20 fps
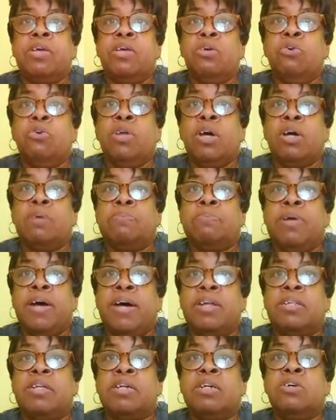It's like
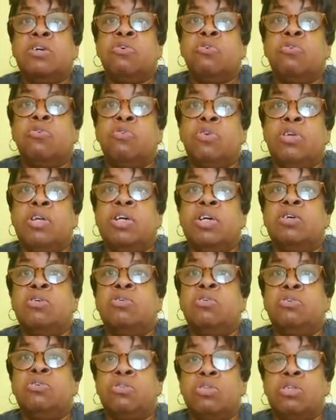plastic acrylic
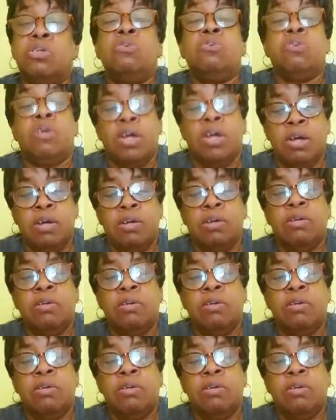hooks. Okay.